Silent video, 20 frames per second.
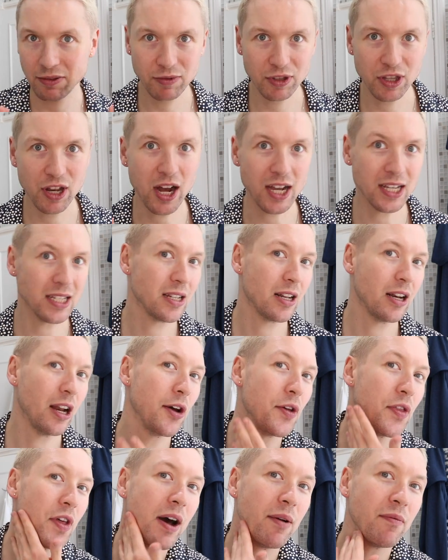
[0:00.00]
nice
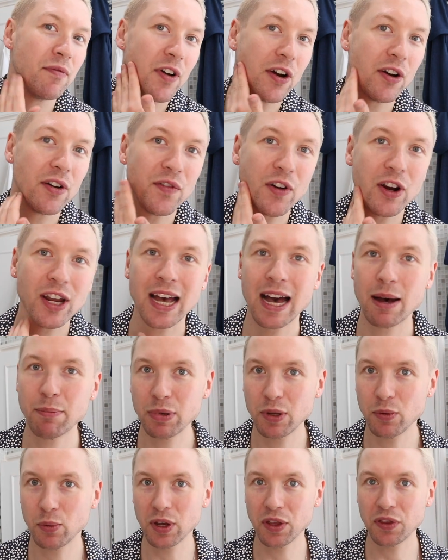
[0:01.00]
glow that I'm very, very
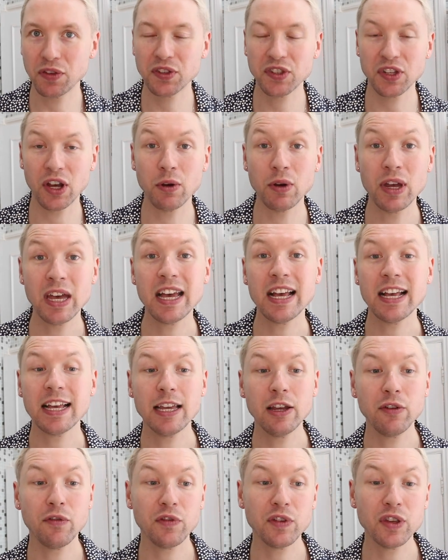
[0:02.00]
happy with. So
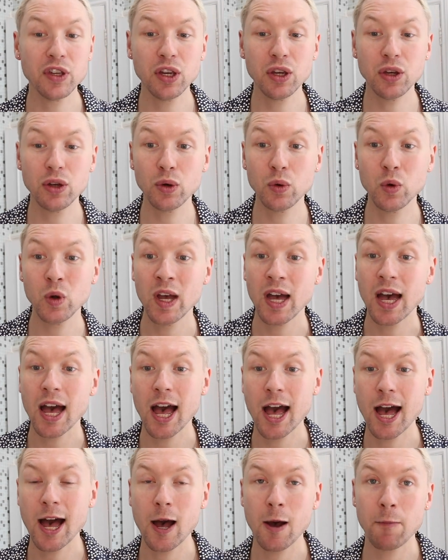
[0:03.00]
if you
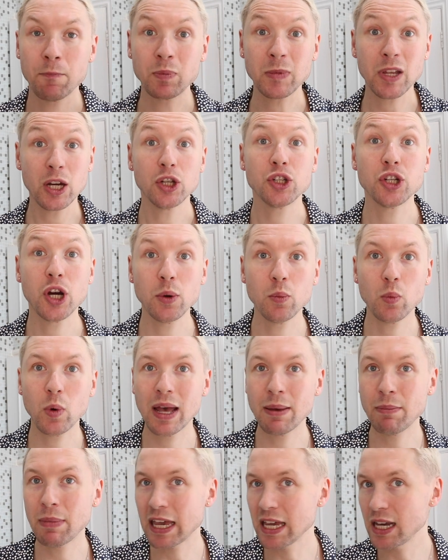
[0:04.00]
don't
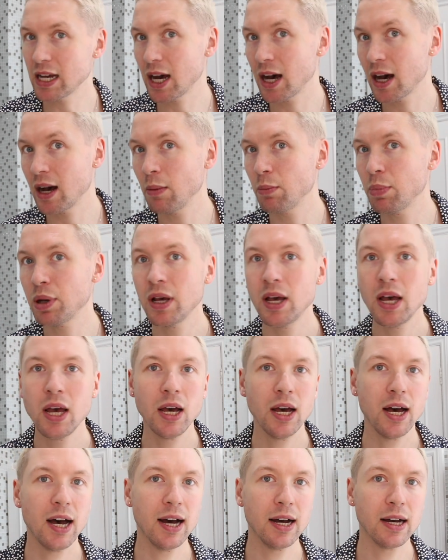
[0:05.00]
wear makeup,
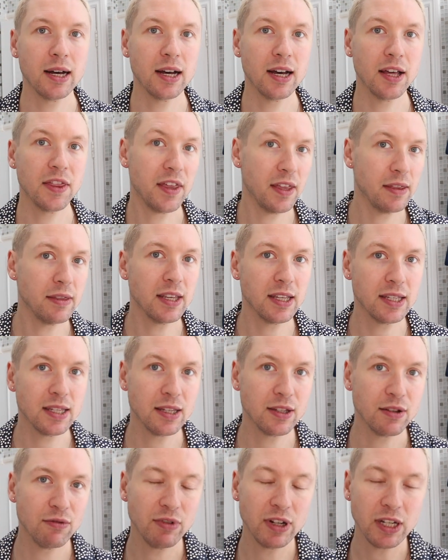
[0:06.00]
then this
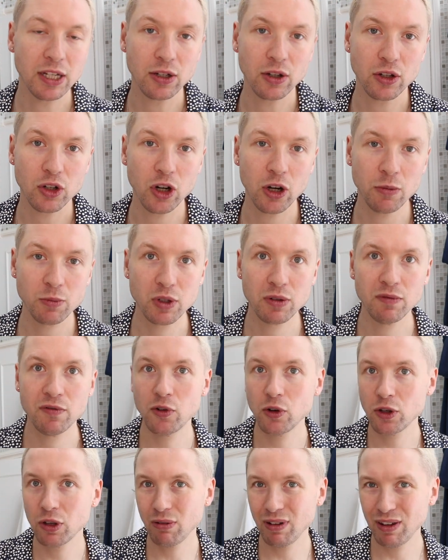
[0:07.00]
is a really good option
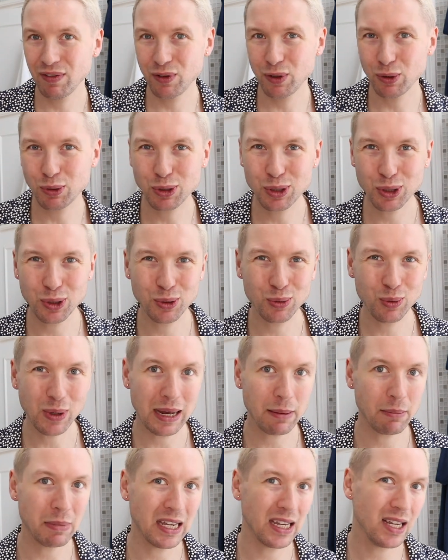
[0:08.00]
for you. If you do
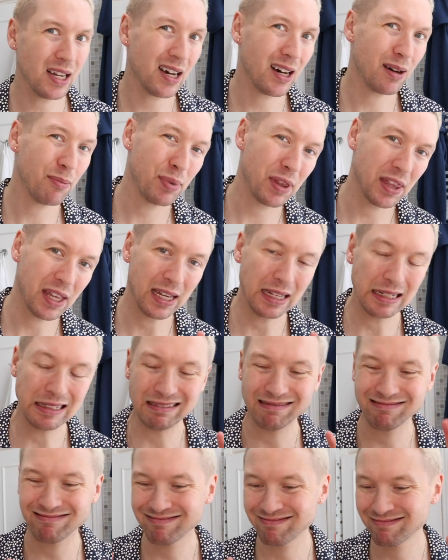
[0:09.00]
wear makeup,
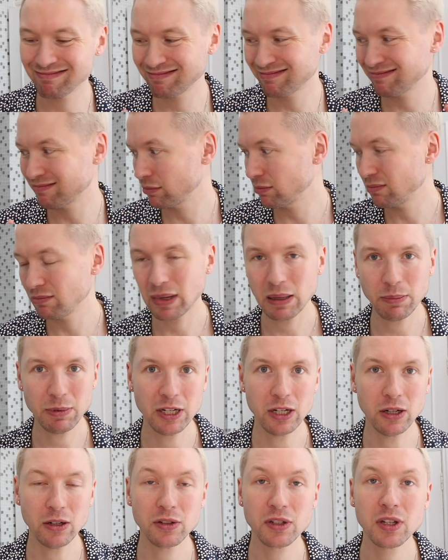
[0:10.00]
then maybe
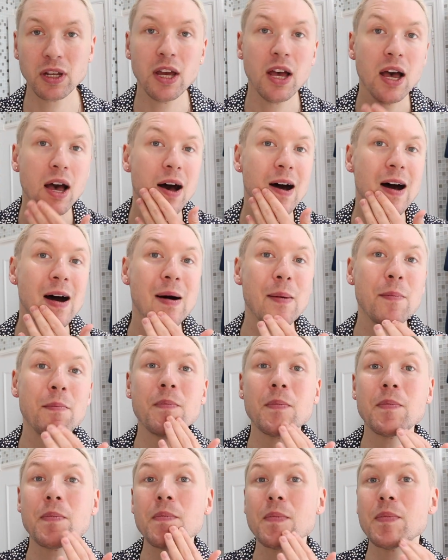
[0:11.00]
not.
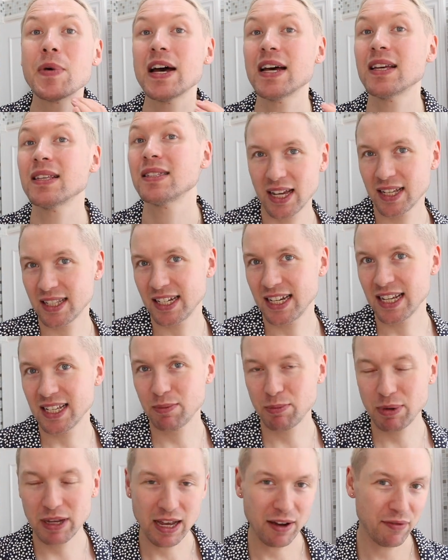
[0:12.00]
But as an
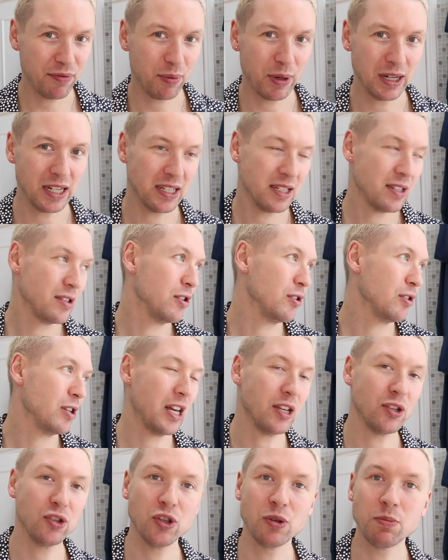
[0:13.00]
SPF, when it's not
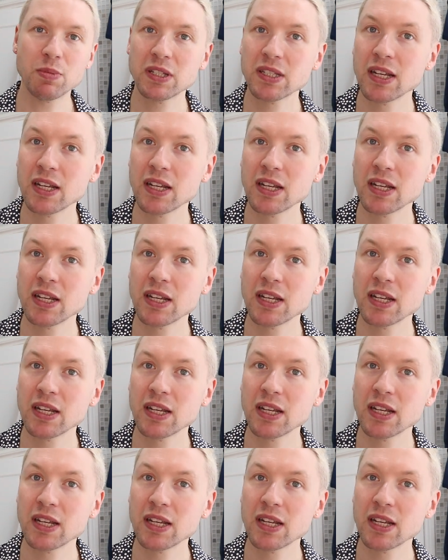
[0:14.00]
like super